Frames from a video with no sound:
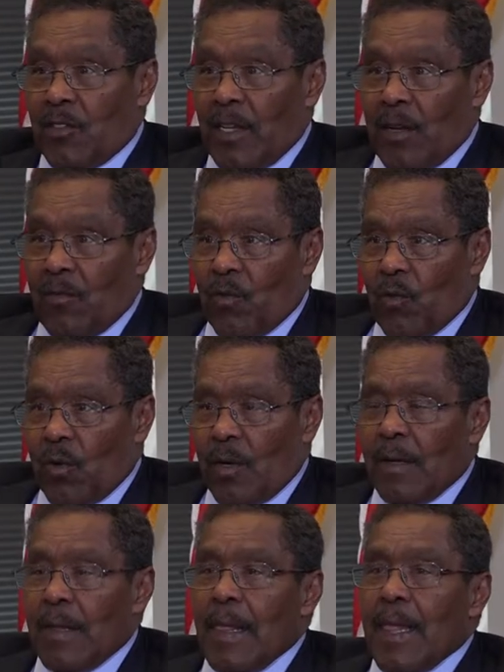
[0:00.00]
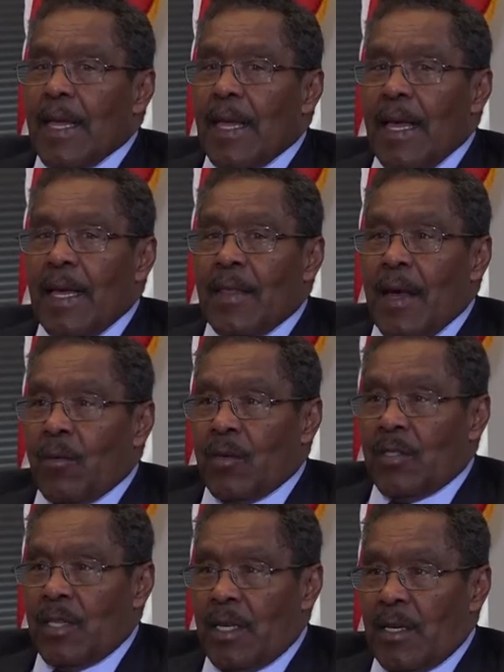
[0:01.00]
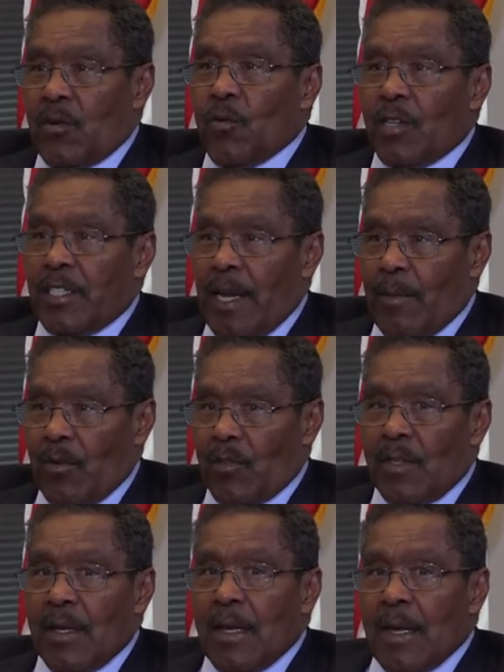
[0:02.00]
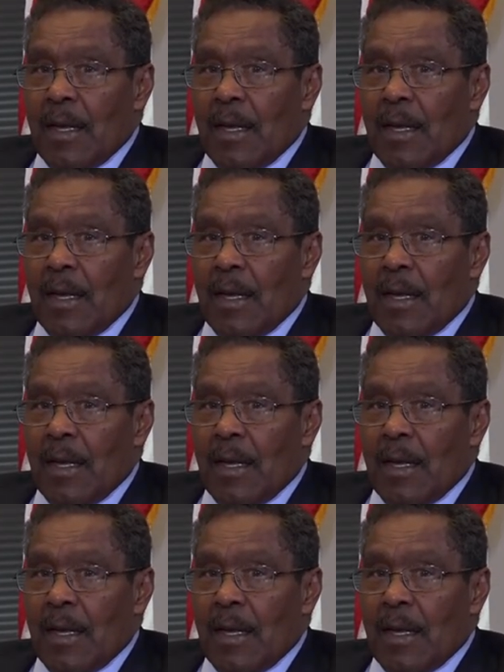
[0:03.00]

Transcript: second floor, and that was the court chambers.